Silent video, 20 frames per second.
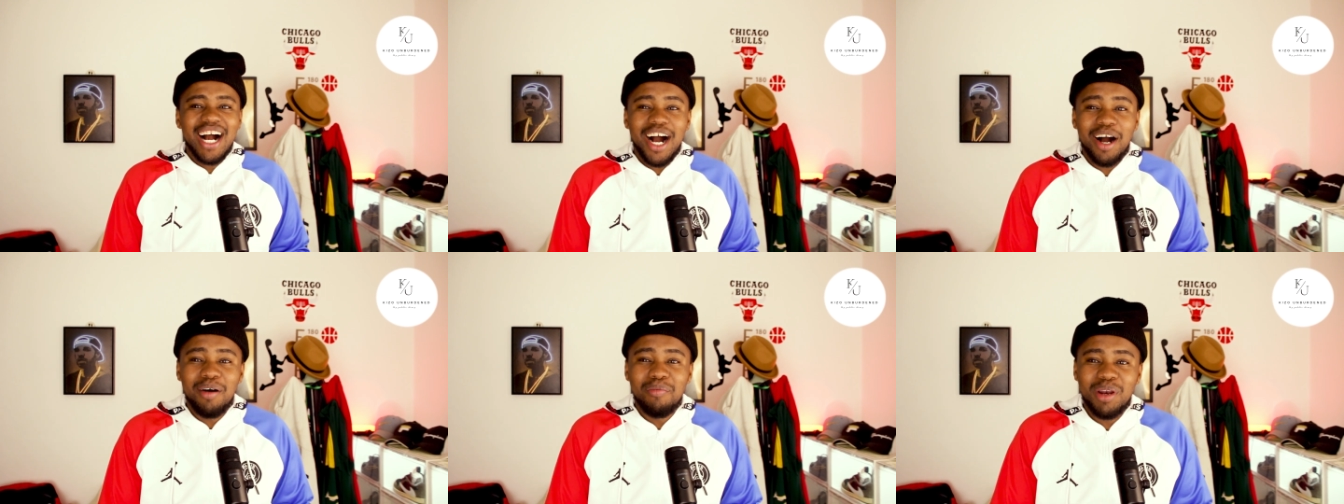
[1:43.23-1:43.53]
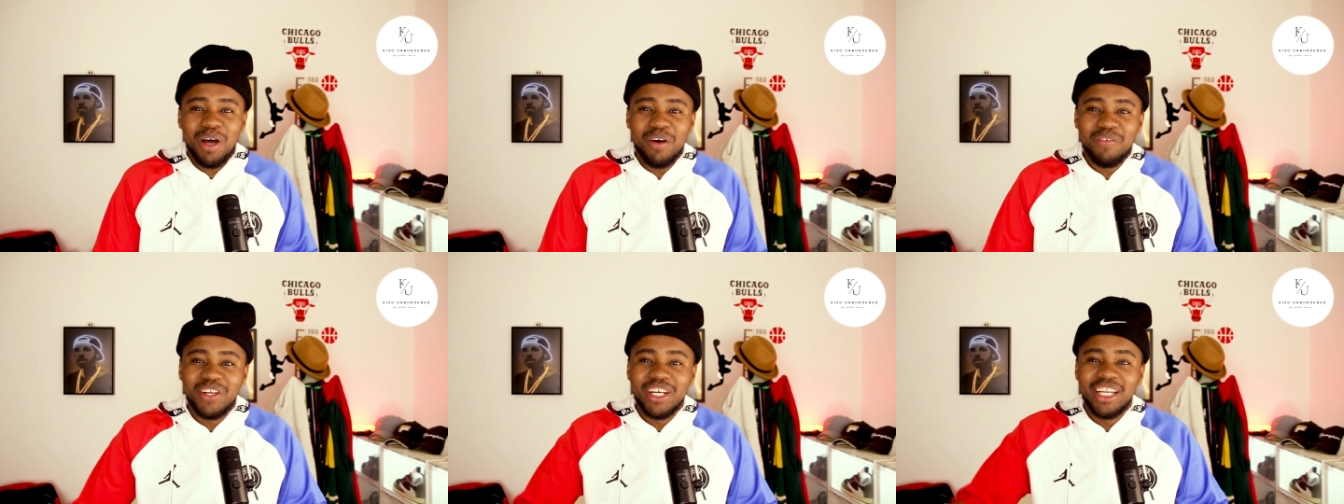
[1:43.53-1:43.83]
I'm
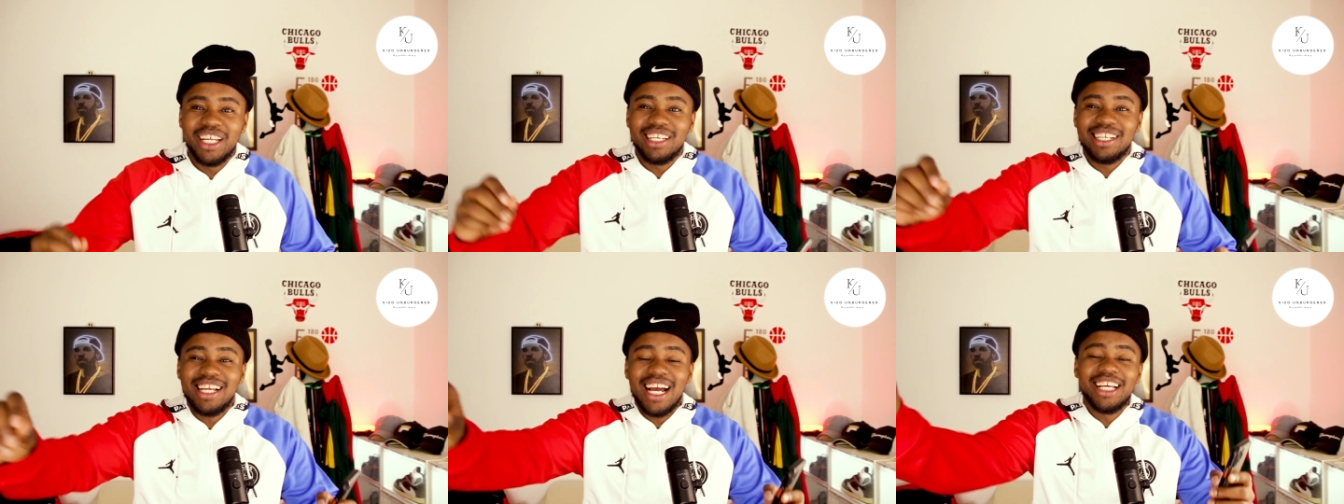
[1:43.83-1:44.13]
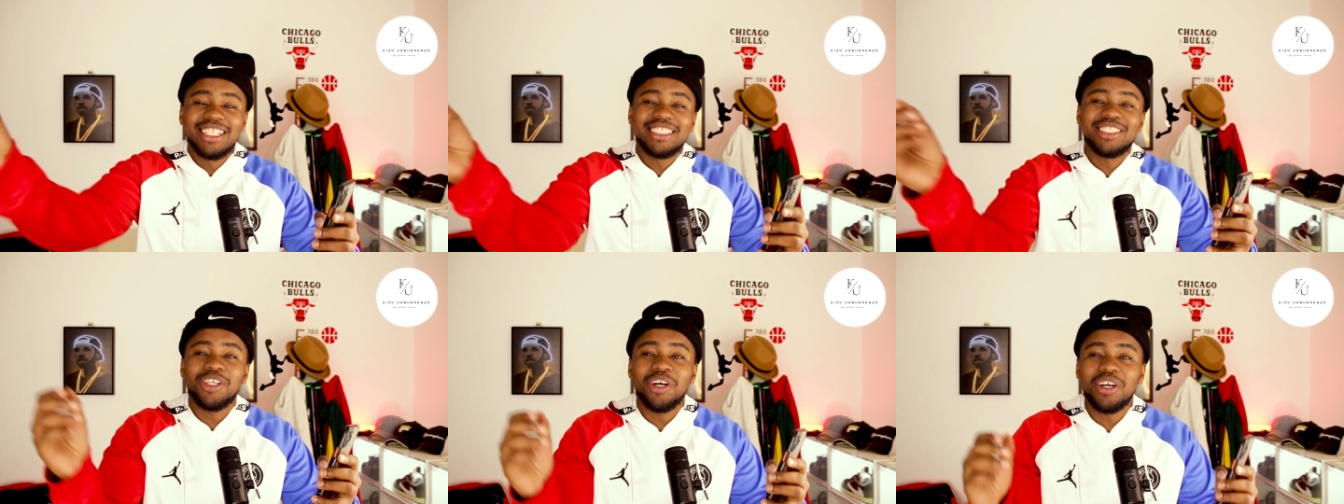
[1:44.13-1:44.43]
loving it.
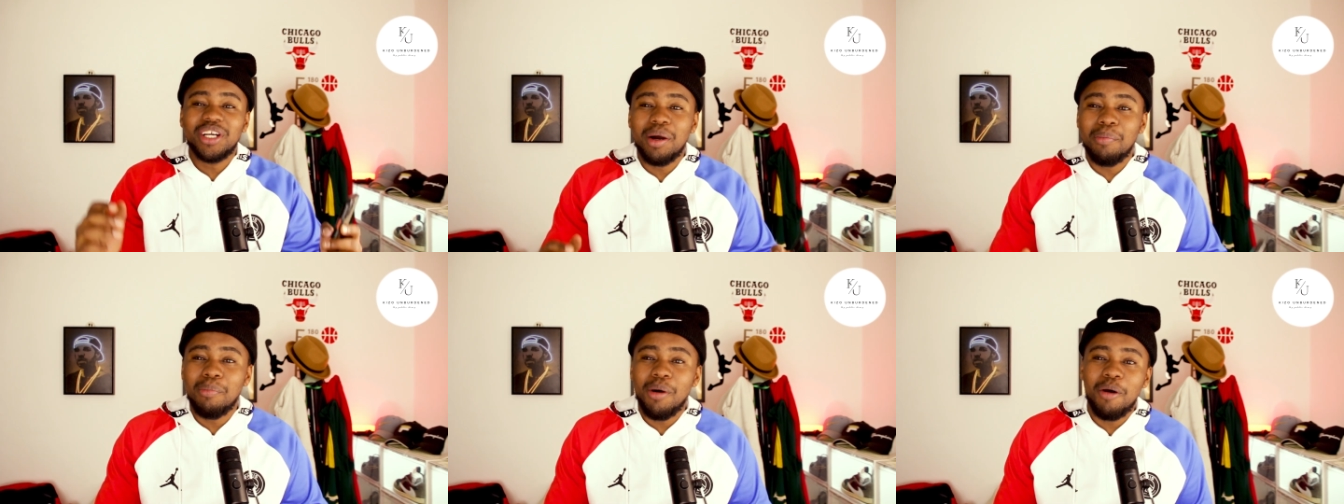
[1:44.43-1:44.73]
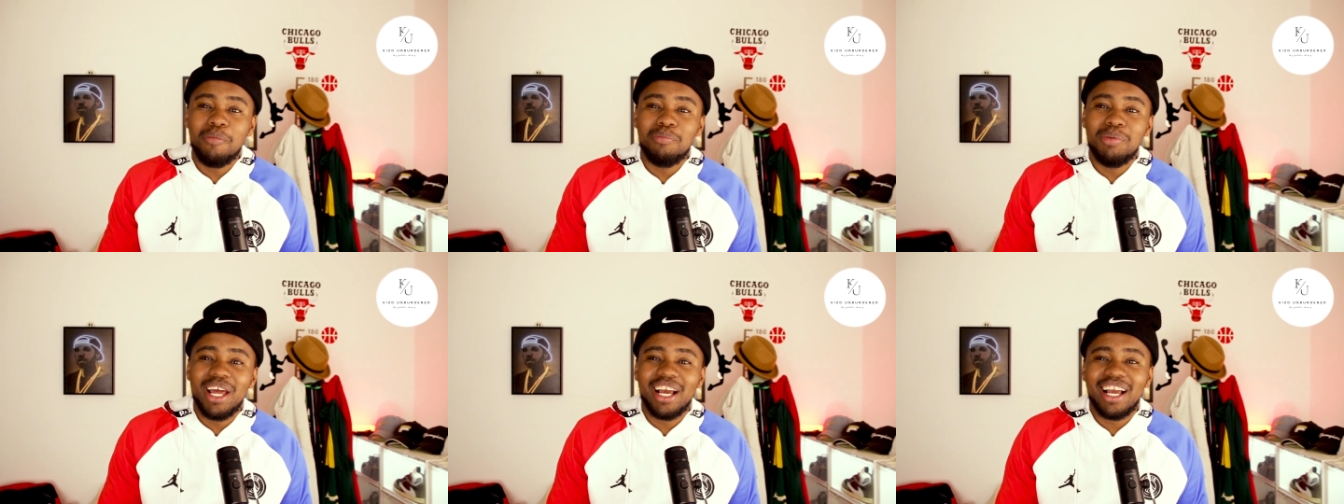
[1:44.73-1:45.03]
Guys, talking
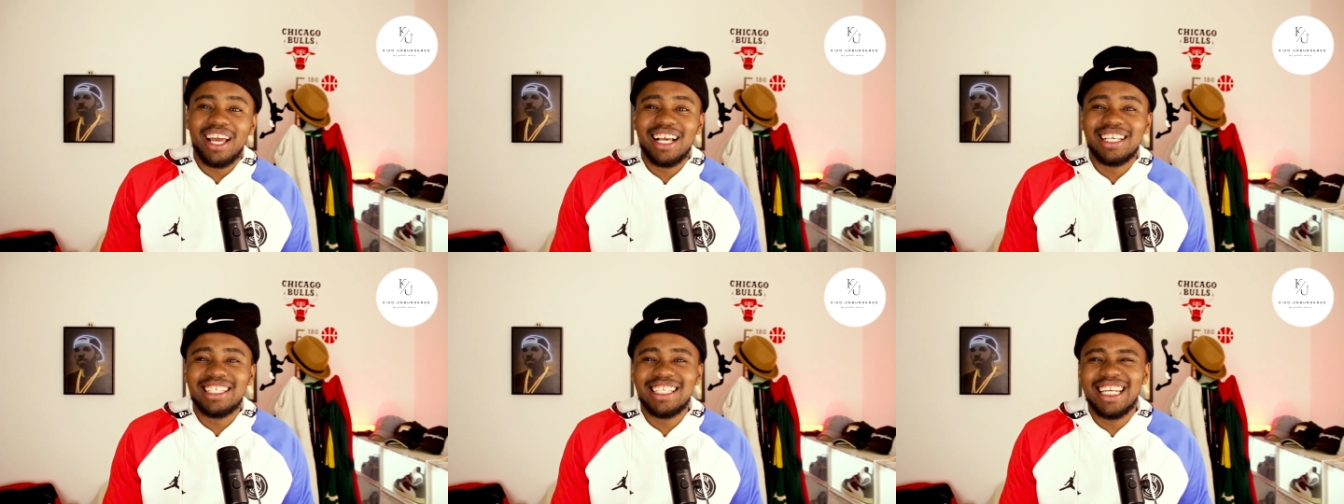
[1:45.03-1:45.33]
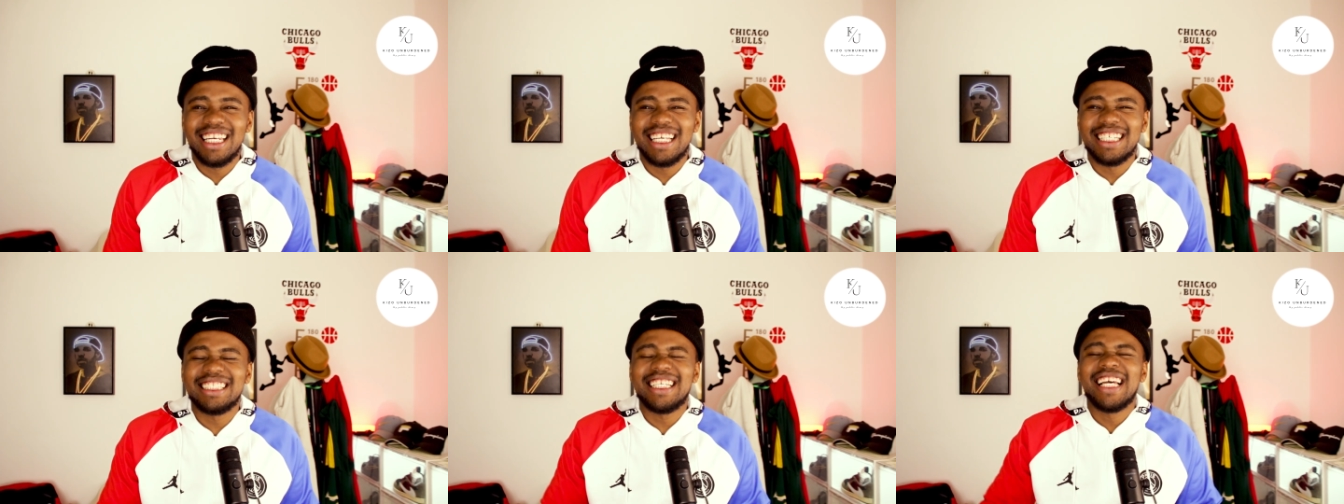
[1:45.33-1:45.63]
about black
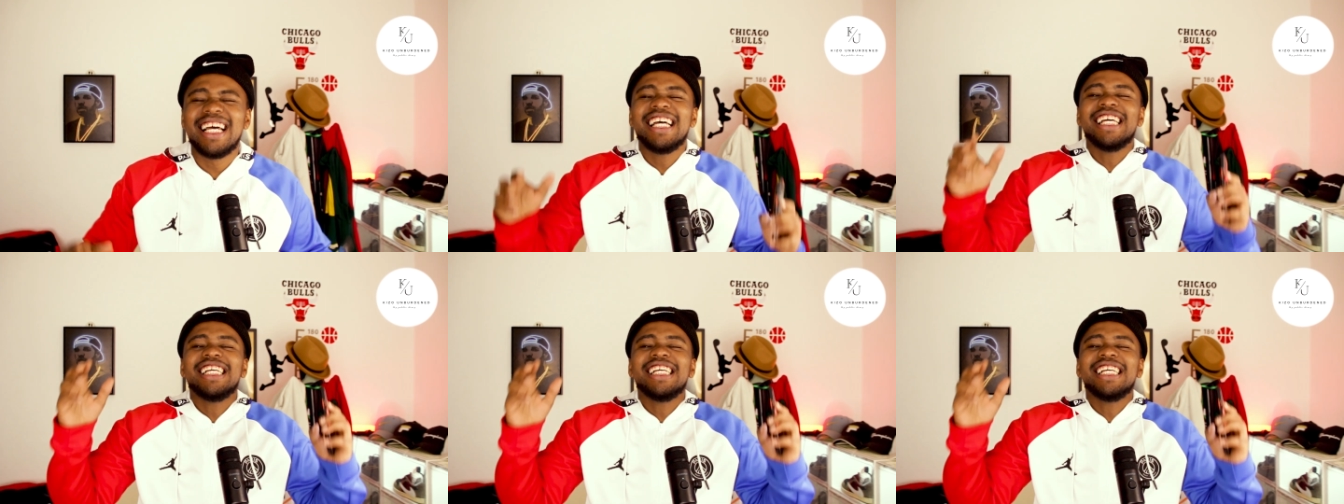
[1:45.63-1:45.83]
excellence,